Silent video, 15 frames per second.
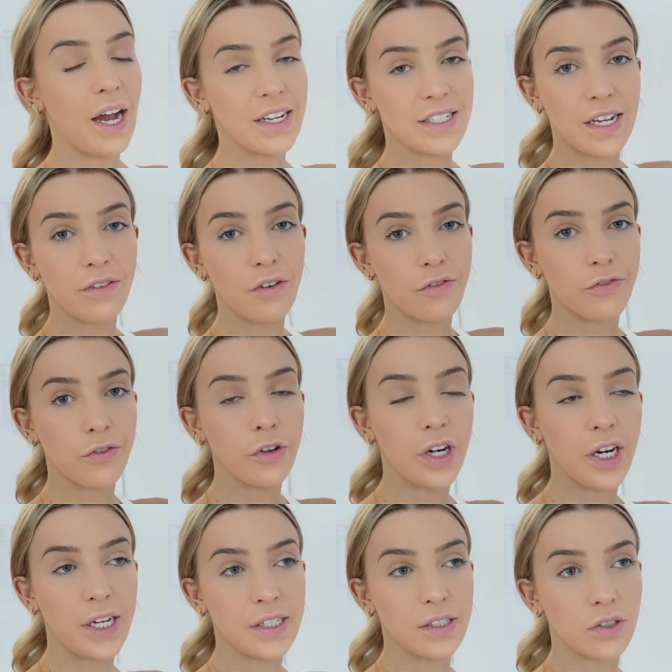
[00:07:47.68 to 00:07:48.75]
I had to have a few
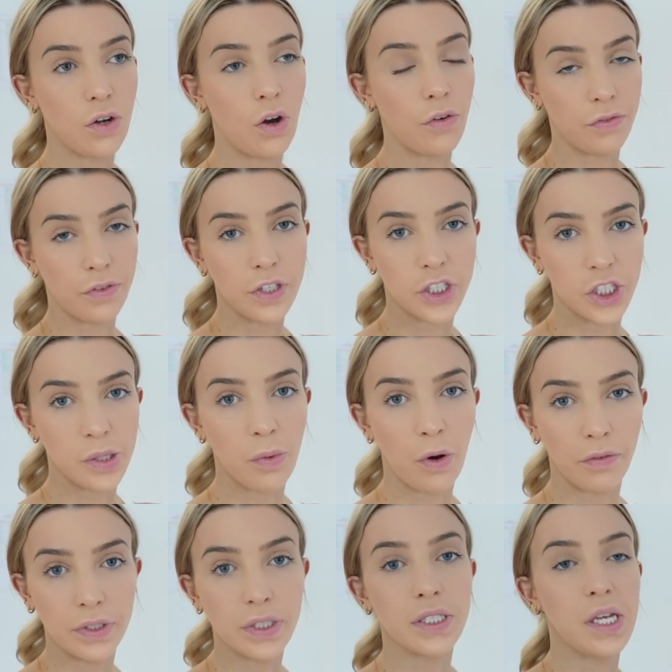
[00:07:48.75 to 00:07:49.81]
days off the gym,
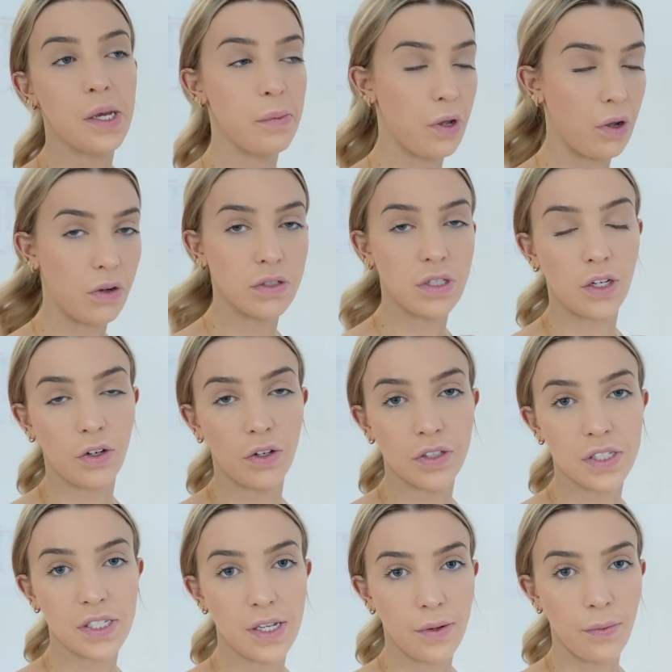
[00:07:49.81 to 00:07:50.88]
obviously, because I got the
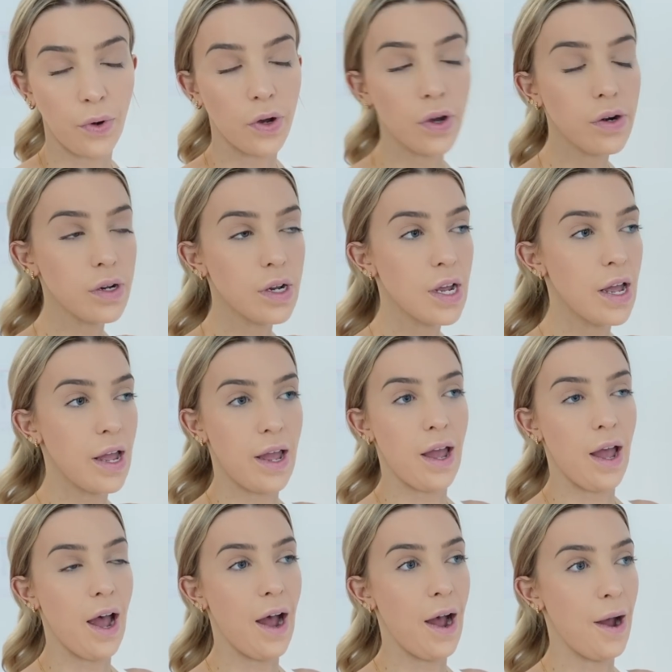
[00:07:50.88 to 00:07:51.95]
C word.
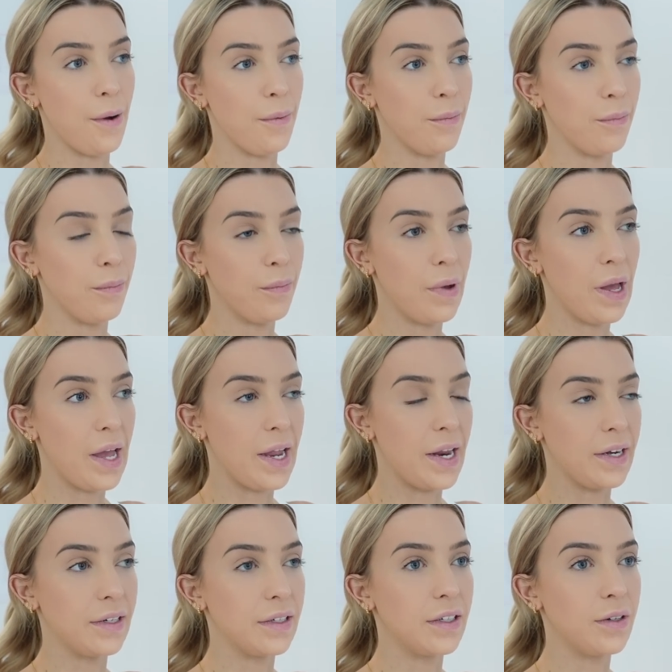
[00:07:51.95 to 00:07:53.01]
And
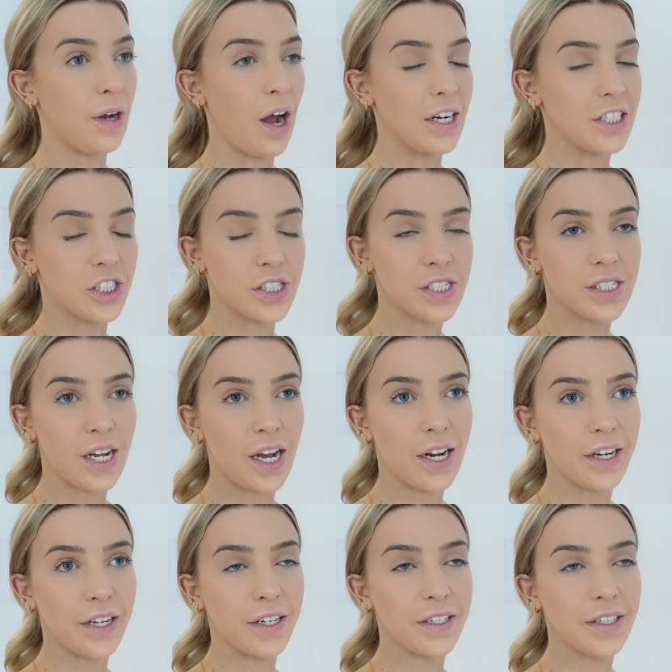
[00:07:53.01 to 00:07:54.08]
I just
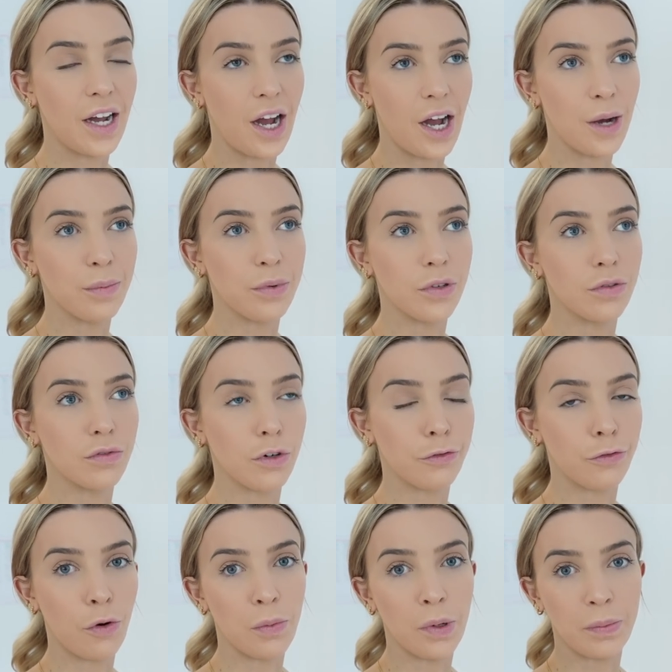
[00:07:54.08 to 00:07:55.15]
started up
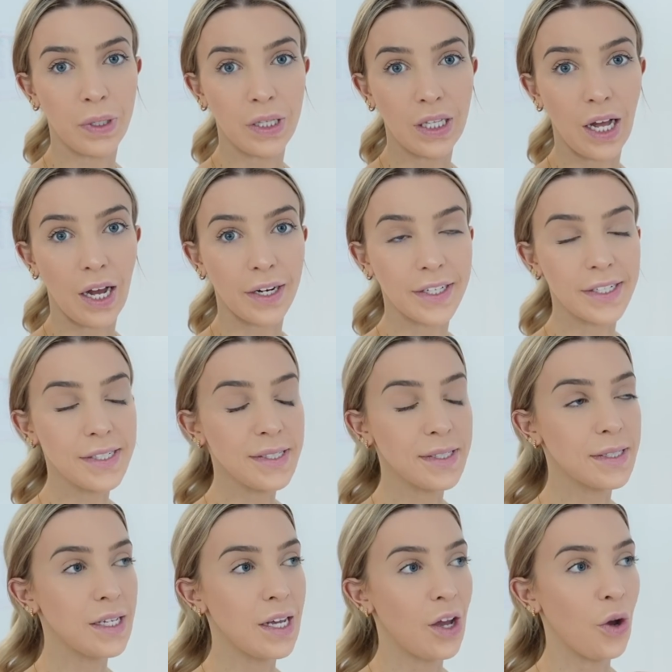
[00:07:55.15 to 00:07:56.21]
Reformer
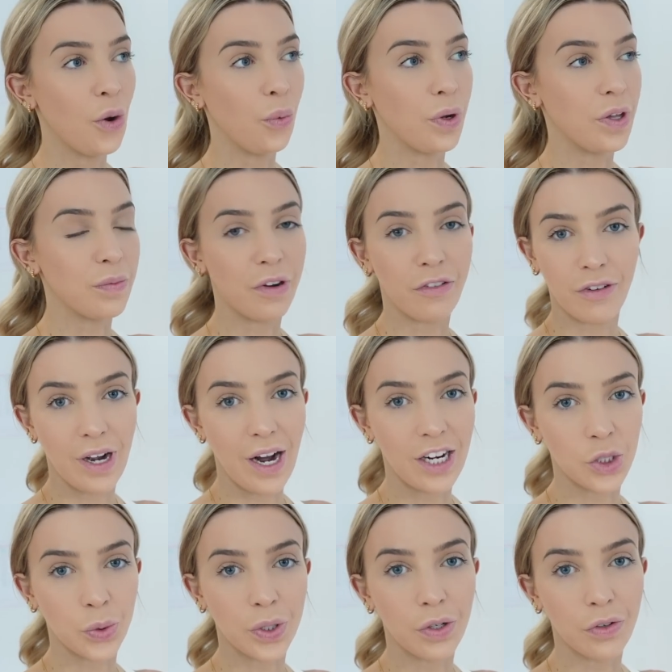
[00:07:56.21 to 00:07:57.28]
Pilates with my friend
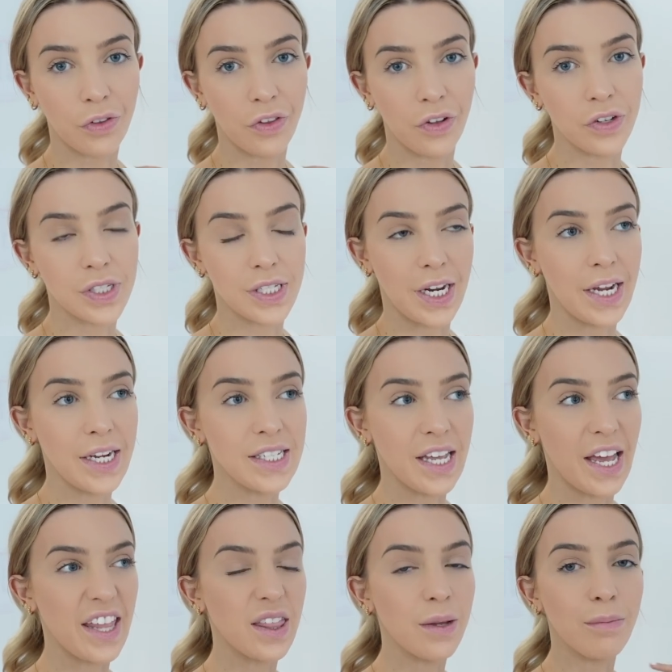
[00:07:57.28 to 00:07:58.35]
Ash. We go on Thursdays.
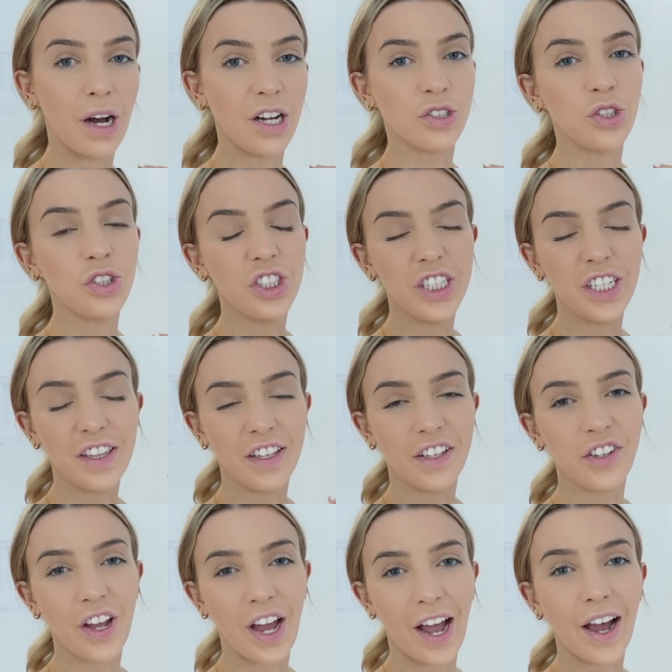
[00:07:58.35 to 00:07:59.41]
And the muscles you didn't
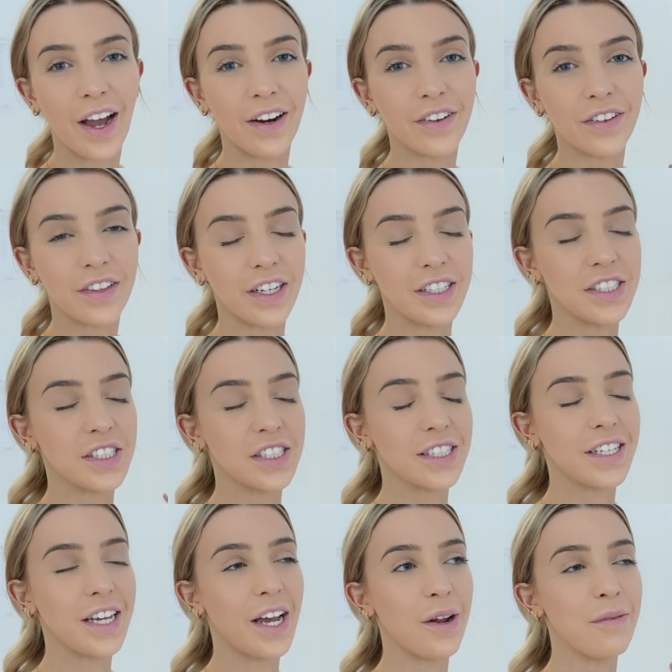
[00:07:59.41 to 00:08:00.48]
think you had, they just
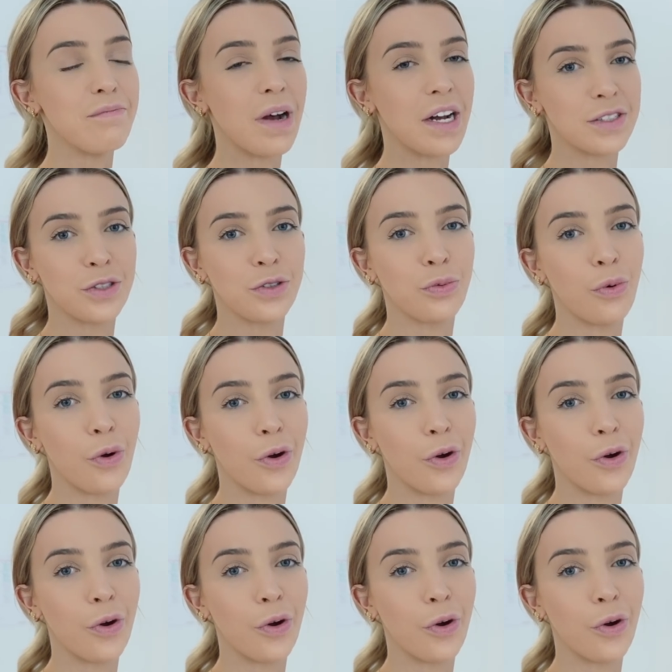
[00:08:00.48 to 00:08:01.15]
get a massive